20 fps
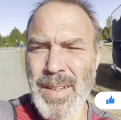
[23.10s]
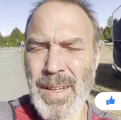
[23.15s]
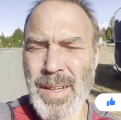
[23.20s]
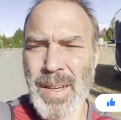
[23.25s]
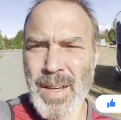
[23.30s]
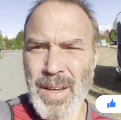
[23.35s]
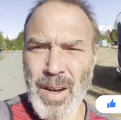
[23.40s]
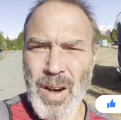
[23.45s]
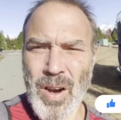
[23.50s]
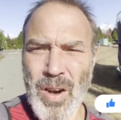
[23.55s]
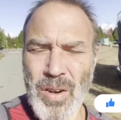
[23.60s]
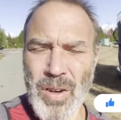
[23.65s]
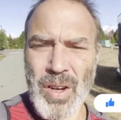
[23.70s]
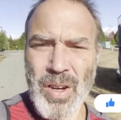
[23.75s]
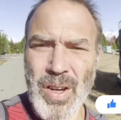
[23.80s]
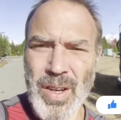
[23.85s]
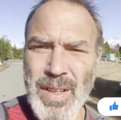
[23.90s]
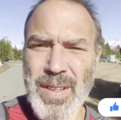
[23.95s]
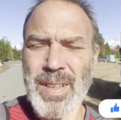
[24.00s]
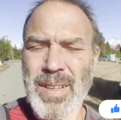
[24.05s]
all
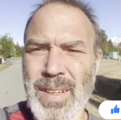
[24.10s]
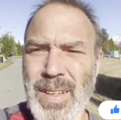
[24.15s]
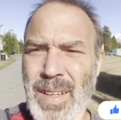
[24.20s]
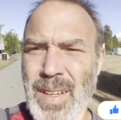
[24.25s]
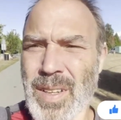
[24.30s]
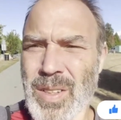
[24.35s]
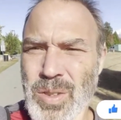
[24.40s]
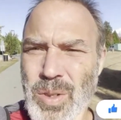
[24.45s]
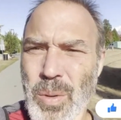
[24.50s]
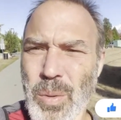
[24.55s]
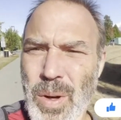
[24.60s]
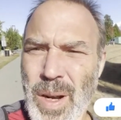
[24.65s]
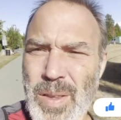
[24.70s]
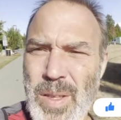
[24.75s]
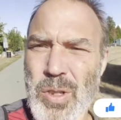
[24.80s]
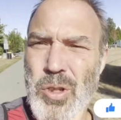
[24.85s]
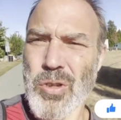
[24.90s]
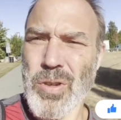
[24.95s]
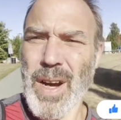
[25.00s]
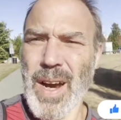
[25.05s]
good so we're at the
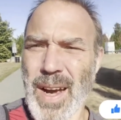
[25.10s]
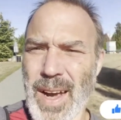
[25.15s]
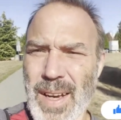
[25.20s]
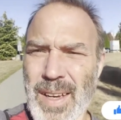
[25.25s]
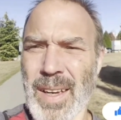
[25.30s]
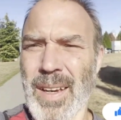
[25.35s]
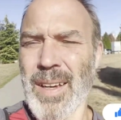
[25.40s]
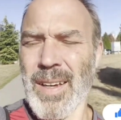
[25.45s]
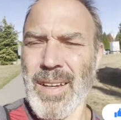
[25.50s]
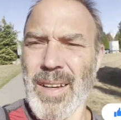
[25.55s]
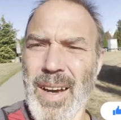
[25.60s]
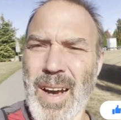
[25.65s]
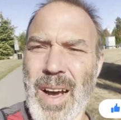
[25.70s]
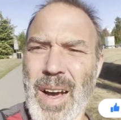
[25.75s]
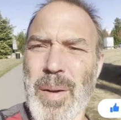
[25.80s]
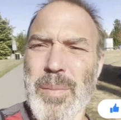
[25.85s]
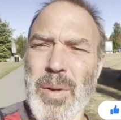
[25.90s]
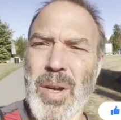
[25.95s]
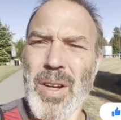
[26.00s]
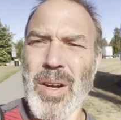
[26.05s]
track
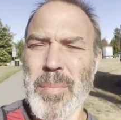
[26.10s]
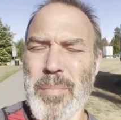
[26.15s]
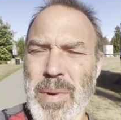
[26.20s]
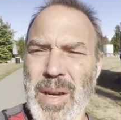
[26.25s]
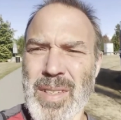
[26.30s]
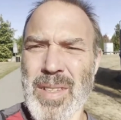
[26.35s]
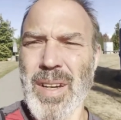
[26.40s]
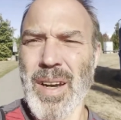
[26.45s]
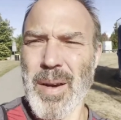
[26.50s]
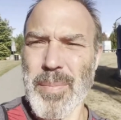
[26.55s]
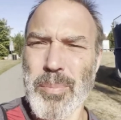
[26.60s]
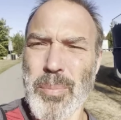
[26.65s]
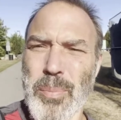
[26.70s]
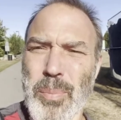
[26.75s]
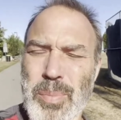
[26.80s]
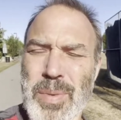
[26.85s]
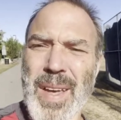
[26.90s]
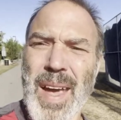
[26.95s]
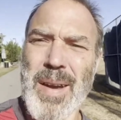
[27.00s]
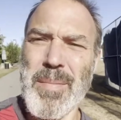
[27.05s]
I'm gonna mix it up
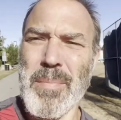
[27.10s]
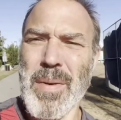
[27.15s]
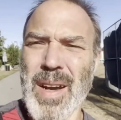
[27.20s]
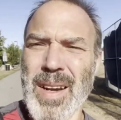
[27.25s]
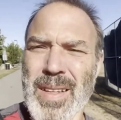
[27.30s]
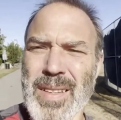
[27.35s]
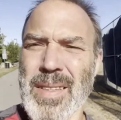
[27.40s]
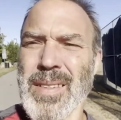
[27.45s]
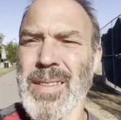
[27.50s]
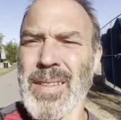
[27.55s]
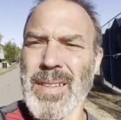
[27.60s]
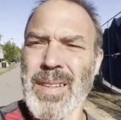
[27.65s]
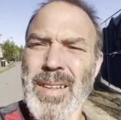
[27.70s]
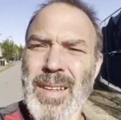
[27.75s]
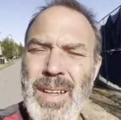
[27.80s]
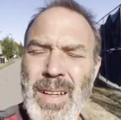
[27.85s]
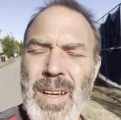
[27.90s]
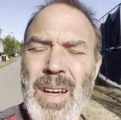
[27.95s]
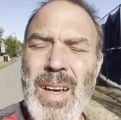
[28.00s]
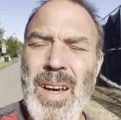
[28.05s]
10 minutes
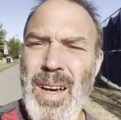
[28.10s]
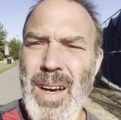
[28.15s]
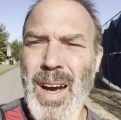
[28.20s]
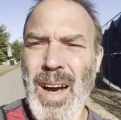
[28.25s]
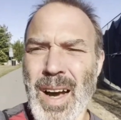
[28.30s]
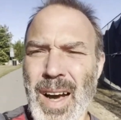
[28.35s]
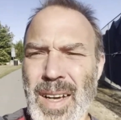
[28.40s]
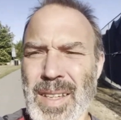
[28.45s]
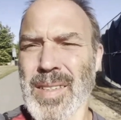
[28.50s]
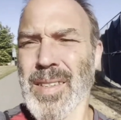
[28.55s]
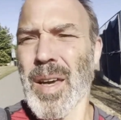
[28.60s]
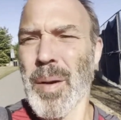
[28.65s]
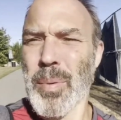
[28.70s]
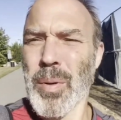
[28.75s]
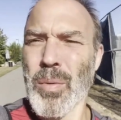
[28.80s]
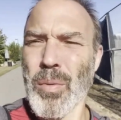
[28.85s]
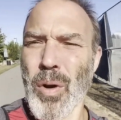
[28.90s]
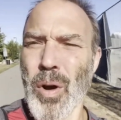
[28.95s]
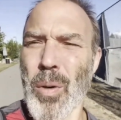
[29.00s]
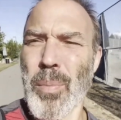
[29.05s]
uh, skipping
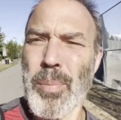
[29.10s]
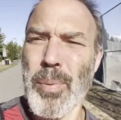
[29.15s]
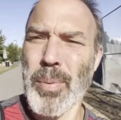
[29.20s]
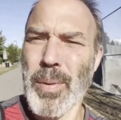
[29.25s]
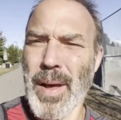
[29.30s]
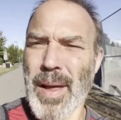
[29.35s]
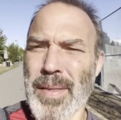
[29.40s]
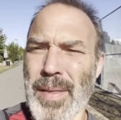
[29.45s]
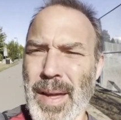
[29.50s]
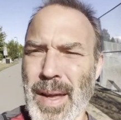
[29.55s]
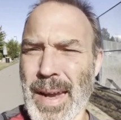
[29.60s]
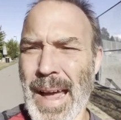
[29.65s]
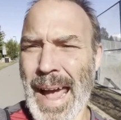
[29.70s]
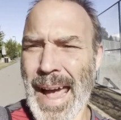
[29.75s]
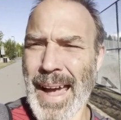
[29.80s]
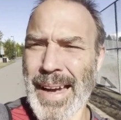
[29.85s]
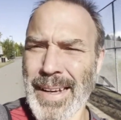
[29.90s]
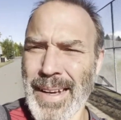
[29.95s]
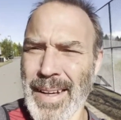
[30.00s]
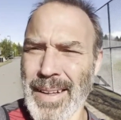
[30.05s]
rope and then
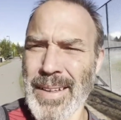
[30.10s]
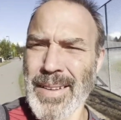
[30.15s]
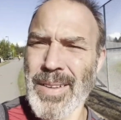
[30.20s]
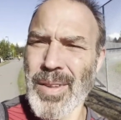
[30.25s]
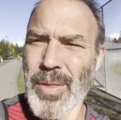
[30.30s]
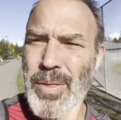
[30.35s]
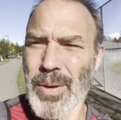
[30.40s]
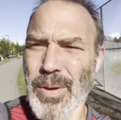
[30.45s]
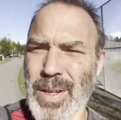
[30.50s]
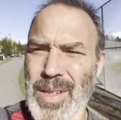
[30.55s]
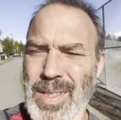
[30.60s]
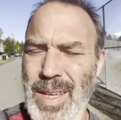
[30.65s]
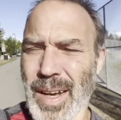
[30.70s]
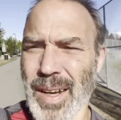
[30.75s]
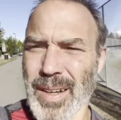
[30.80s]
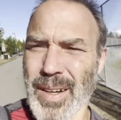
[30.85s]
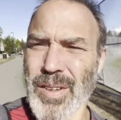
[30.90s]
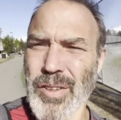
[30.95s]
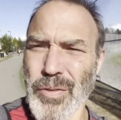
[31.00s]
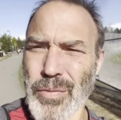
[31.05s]
hanging 30
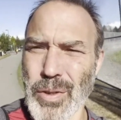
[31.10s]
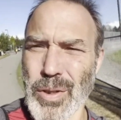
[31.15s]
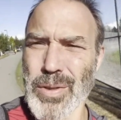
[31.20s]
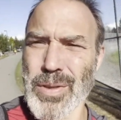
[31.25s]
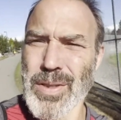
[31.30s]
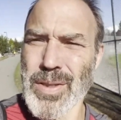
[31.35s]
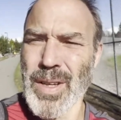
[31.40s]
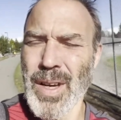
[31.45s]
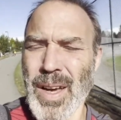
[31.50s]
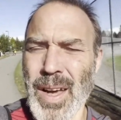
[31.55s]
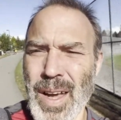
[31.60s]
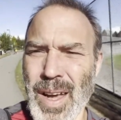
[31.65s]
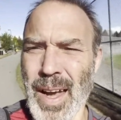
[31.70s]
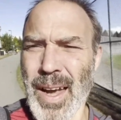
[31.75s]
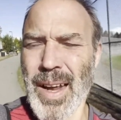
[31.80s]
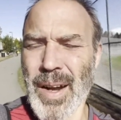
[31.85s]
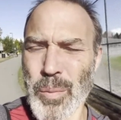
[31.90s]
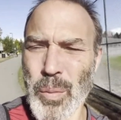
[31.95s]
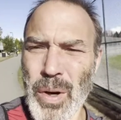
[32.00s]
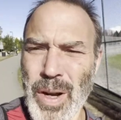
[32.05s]
second intervals.
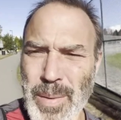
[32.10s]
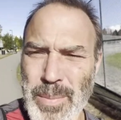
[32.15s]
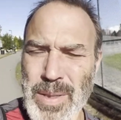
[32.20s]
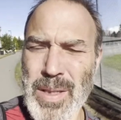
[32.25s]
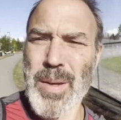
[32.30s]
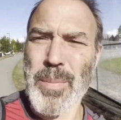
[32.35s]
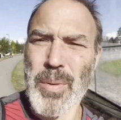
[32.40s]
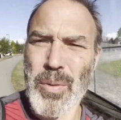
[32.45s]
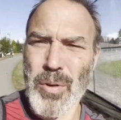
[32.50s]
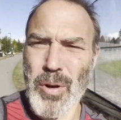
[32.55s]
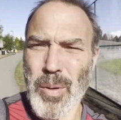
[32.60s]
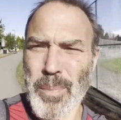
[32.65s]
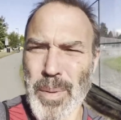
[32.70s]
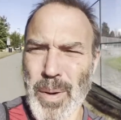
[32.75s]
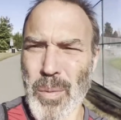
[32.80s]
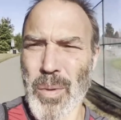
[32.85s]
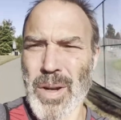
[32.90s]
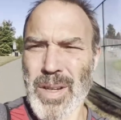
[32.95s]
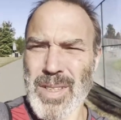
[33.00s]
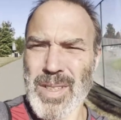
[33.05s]
And when I'm skipping rope, I
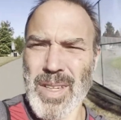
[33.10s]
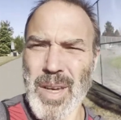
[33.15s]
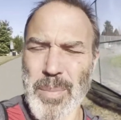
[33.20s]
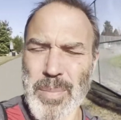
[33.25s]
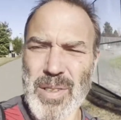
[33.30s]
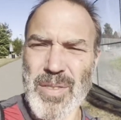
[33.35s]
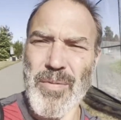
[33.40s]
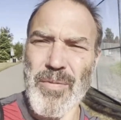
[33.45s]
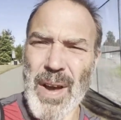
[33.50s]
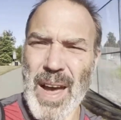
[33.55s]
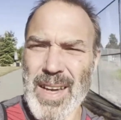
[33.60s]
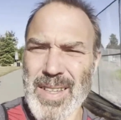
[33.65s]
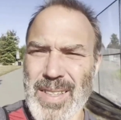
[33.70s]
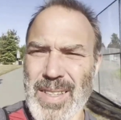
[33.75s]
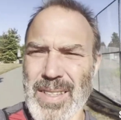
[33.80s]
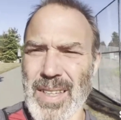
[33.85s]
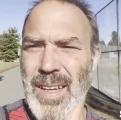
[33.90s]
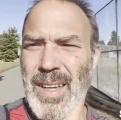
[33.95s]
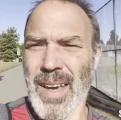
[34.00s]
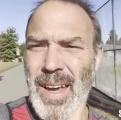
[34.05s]
wanna skip as fast as
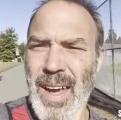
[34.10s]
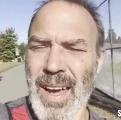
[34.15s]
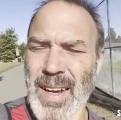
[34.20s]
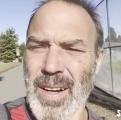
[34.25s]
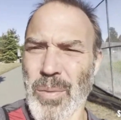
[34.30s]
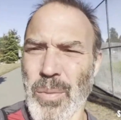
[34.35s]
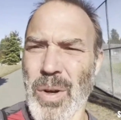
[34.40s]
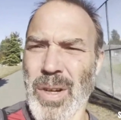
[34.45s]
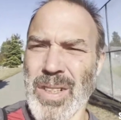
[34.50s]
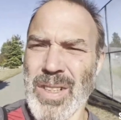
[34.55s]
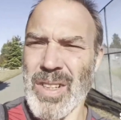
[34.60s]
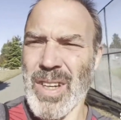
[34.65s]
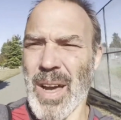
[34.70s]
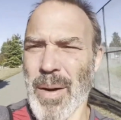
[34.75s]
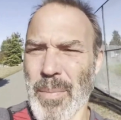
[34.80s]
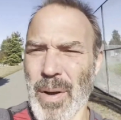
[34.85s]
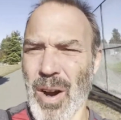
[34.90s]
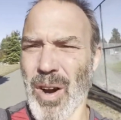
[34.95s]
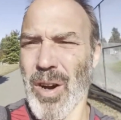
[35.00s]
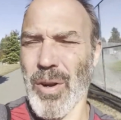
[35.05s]
I can. I wanna get
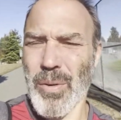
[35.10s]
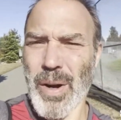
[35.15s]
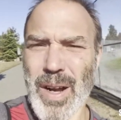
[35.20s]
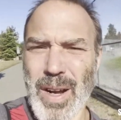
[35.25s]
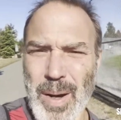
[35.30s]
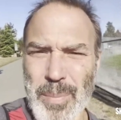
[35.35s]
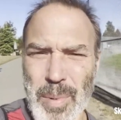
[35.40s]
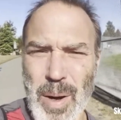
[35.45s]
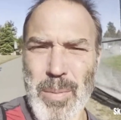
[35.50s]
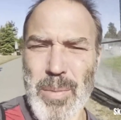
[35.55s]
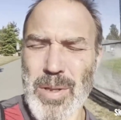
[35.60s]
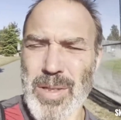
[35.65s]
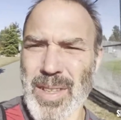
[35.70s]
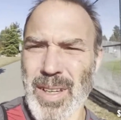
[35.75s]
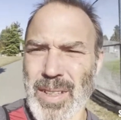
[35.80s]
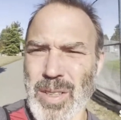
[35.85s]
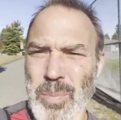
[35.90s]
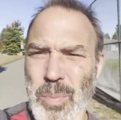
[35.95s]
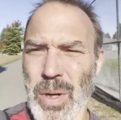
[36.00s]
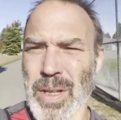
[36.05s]
my heart rate up almost like
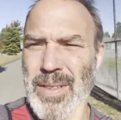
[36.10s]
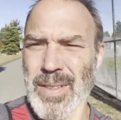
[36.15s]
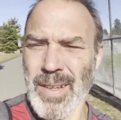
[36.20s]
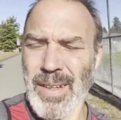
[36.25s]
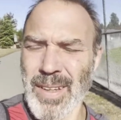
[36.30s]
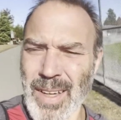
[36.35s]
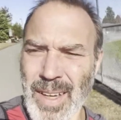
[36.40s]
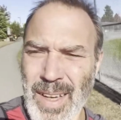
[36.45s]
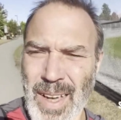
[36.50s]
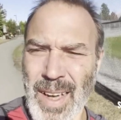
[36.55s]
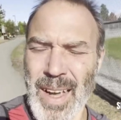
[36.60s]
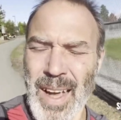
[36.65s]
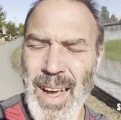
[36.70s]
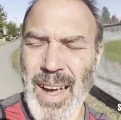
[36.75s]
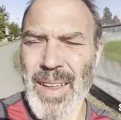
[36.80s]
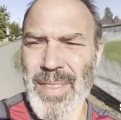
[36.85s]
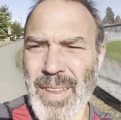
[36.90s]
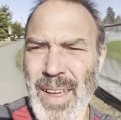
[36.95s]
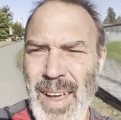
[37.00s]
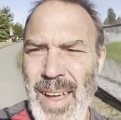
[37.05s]
sprinting.
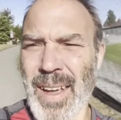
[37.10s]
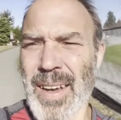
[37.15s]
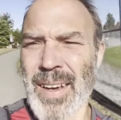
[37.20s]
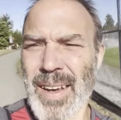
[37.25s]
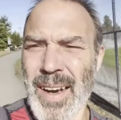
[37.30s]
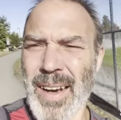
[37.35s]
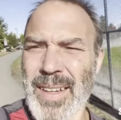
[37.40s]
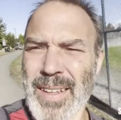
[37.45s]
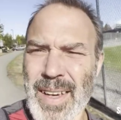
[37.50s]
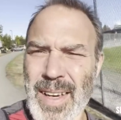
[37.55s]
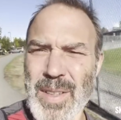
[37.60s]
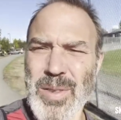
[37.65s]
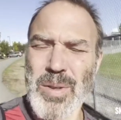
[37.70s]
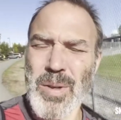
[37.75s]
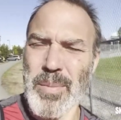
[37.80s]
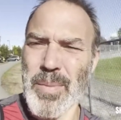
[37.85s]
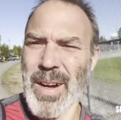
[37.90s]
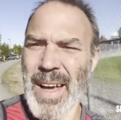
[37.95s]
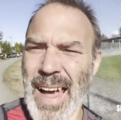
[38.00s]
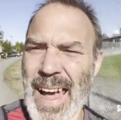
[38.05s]
And then, uh, yeah, so I'm
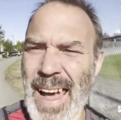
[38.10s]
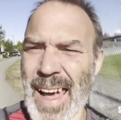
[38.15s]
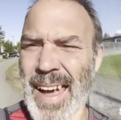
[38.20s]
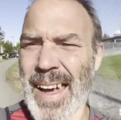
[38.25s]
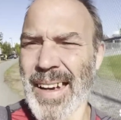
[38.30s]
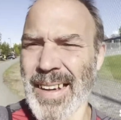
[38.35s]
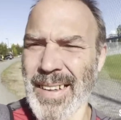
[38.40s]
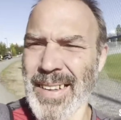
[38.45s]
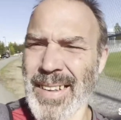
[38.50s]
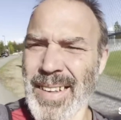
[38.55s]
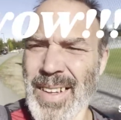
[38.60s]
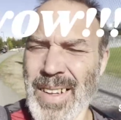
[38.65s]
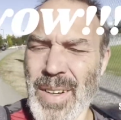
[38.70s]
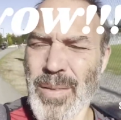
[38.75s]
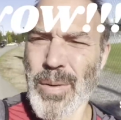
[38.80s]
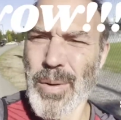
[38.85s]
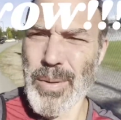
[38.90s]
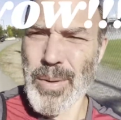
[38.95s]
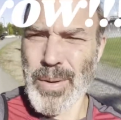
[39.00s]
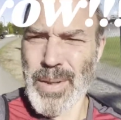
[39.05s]
gonna hang
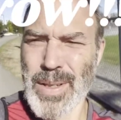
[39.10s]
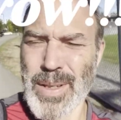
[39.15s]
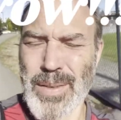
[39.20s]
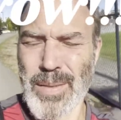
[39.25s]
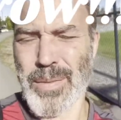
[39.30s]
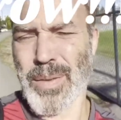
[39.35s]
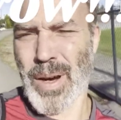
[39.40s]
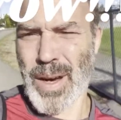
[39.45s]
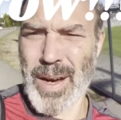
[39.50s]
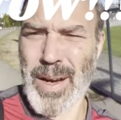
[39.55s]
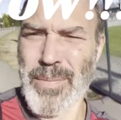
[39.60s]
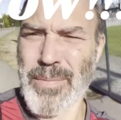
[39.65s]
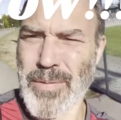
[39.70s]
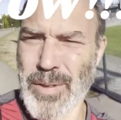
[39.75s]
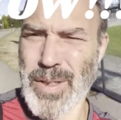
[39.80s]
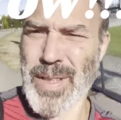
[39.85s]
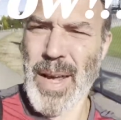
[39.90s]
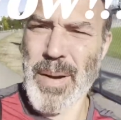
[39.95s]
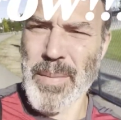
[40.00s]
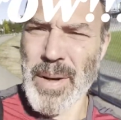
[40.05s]
for 30, uh, for
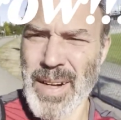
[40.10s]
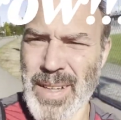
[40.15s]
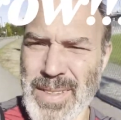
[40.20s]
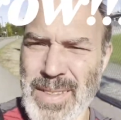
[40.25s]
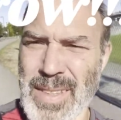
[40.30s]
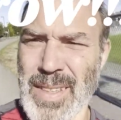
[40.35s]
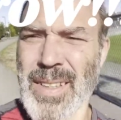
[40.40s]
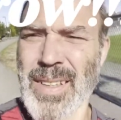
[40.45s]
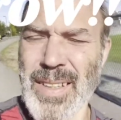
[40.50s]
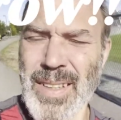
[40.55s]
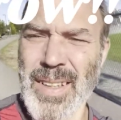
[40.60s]
10 minutes,